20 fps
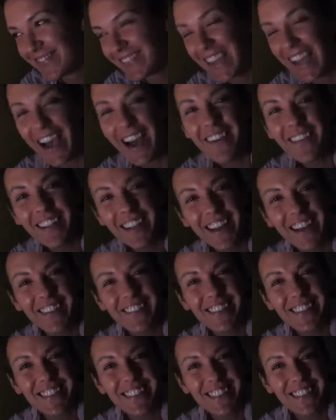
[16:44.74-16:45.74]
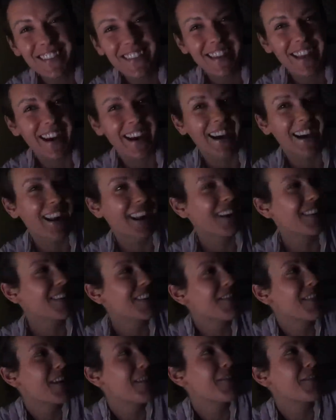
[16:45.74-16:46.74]
How will I ever do that? I don't
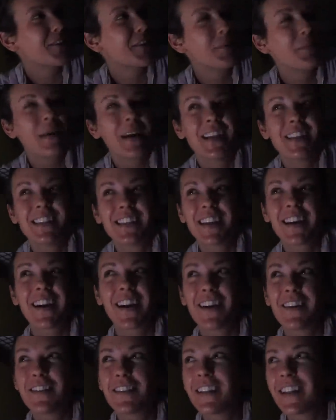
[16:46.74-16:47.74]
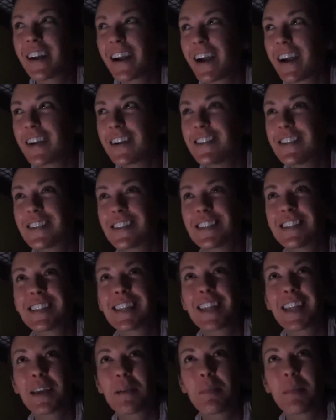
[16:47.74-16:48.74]
even have roommates here. I feel like I could just
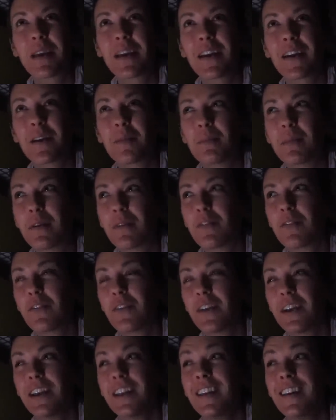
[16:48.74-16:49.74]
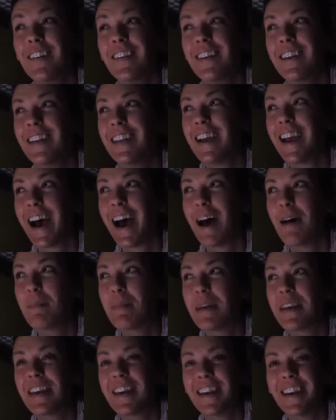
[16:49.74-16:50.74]
sleep here and be really, really
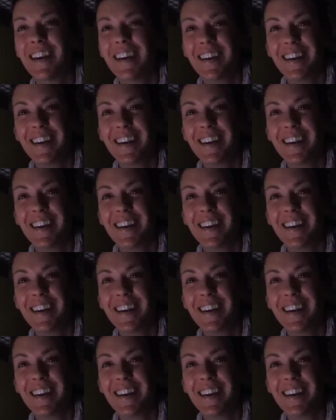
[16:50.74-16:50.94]
happy.